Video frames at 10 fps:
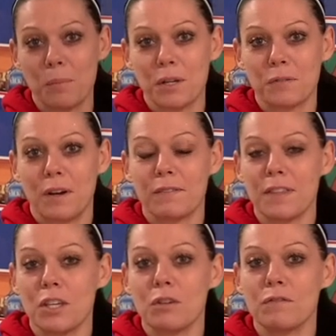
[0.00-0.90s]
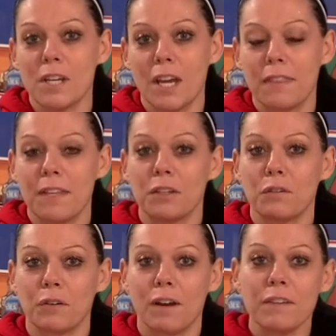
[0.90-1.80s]
For everything you've done. Thank you
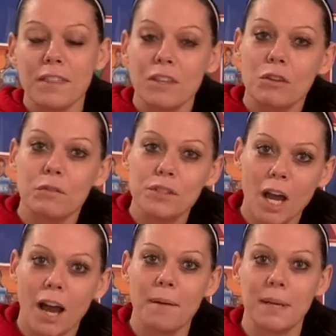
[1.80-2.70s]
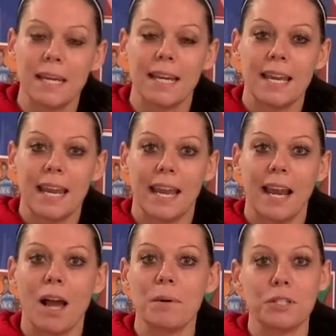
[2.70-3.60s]
for everything you've taught me and
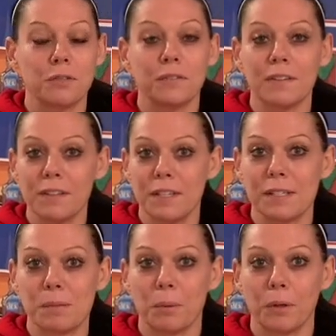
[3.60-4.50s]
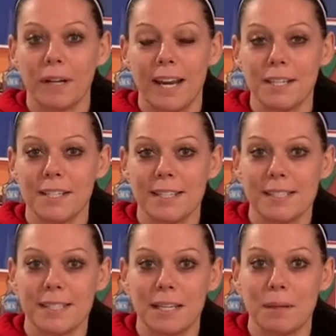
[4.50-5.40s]
how much you've given this sport and to
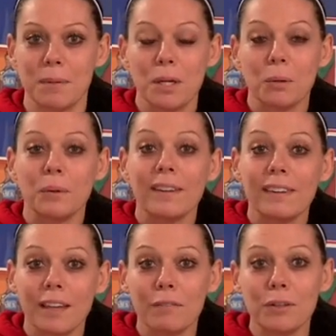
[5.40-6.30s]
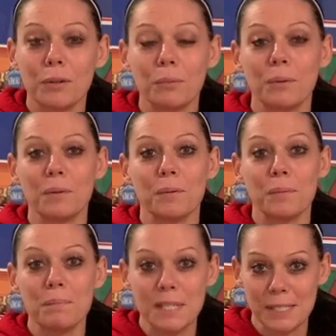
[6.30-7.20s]
this team. We love you, we will
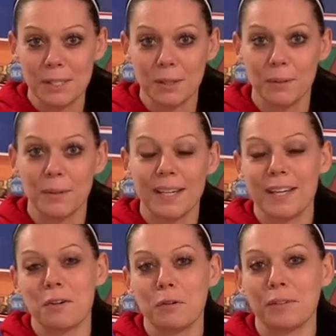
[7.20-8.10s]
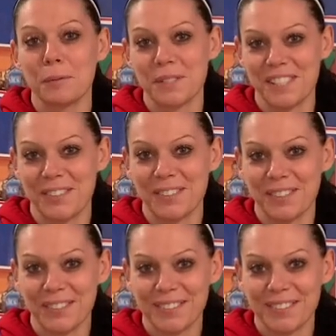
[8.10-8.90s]
miss you, and hopefully we'll see you soon.